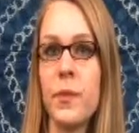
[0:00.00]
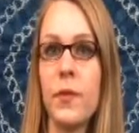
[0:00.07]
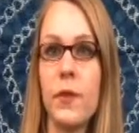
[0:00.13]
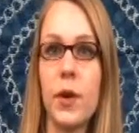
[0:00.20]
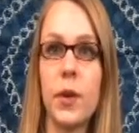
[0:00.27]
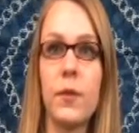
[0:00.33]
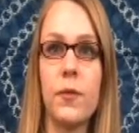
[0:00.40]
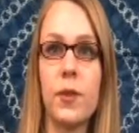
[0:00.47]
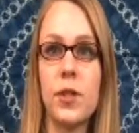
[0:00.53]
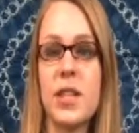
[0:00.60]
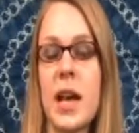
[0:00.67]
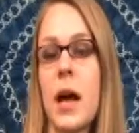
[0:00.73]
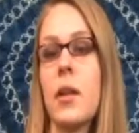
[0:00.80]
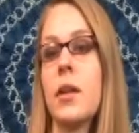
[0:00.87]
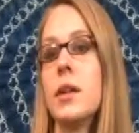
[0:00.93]
for
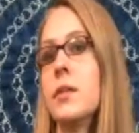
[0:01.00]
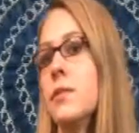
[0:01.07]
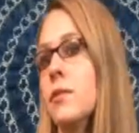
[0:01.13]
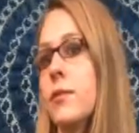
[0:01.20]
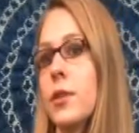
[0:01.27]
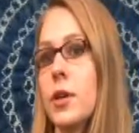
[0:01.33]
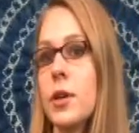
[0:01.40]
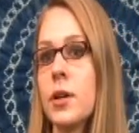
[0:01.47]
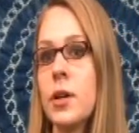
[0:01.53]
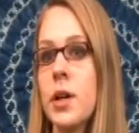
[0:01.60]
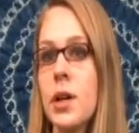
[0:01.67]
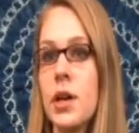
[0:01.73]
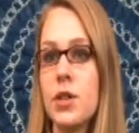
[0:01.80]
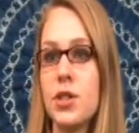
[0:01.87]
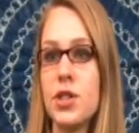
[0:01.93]
talent and for
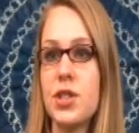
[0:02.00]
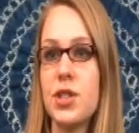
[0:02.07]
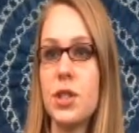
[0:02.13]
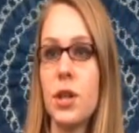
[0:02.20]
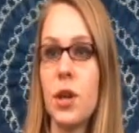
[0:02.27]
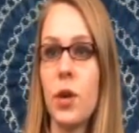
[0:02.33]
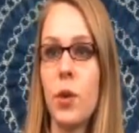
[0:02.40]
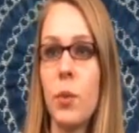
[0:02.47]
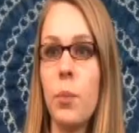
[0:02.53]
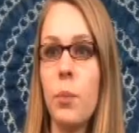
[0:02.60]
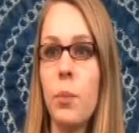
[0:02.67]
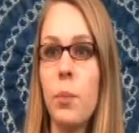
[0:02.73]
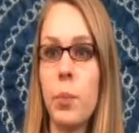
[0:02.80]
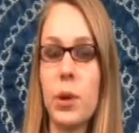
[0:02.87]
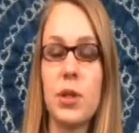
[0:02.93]
just
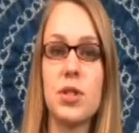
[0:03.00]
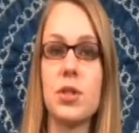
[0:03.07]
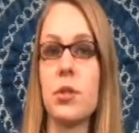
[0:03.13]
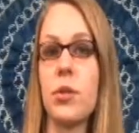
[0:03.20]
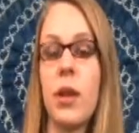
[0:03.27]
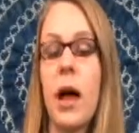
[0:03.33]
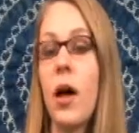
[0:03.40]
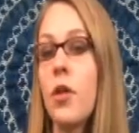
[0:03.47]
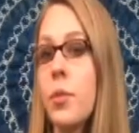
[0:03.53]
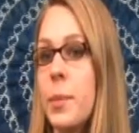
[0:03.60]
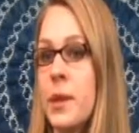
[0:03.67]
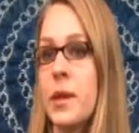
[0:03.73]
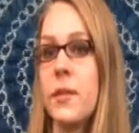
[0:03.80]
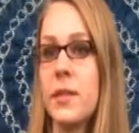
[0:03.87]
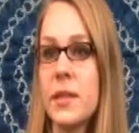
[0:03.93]
personal health
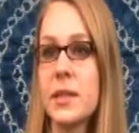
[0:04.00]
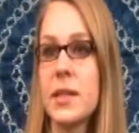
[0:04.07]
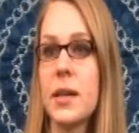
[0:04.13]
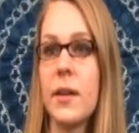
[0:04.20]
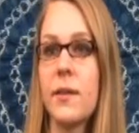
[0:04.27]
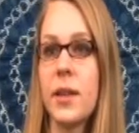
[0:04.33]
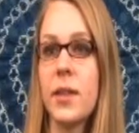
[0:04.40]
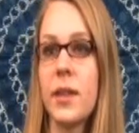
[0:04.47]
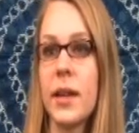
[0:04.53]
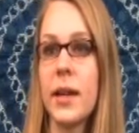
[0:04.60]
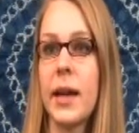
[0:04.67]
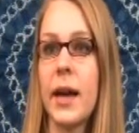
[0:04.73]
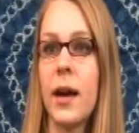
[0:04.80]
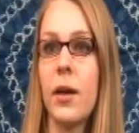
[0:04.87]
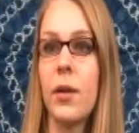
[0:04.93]
benefits and
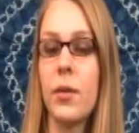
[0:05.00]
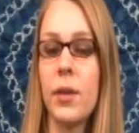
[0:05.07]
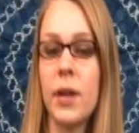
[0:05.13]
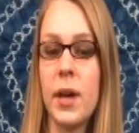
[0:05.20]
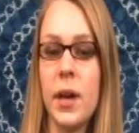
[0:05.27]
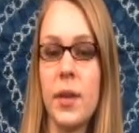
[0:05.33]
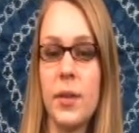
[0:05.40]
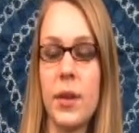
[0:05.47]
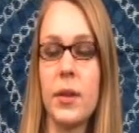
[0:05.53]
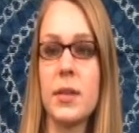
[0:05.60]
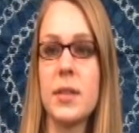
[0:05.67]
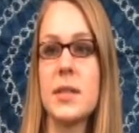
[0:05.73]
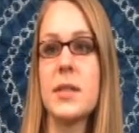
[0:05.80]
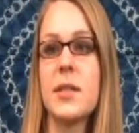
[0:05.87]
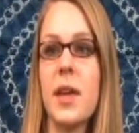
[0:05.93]
everything, how there
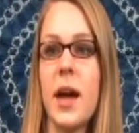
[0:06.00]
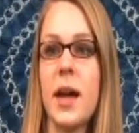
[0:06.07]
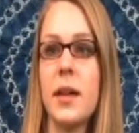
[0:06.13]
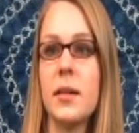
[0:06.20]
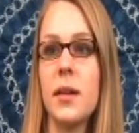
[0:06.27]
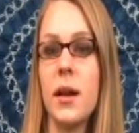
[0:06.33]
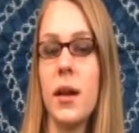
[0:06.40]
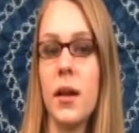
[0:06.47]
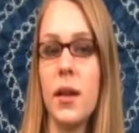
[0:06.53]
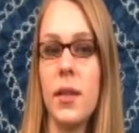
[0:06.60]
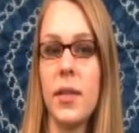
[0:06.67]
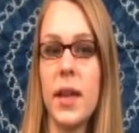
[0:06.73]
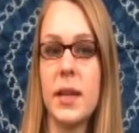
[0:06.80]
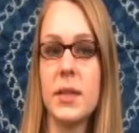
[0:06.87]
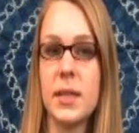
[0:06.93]
is
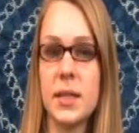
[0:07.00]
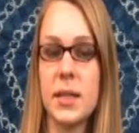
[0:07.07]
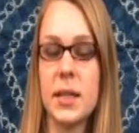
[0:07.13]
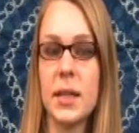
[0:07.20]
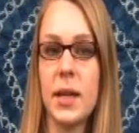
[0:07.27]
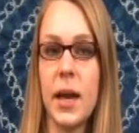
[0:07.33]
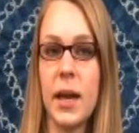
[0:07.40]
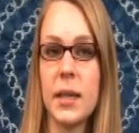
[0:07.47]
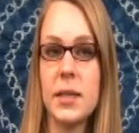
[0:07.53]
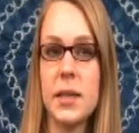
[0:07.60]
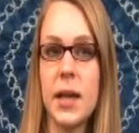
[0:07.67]
that disconnect.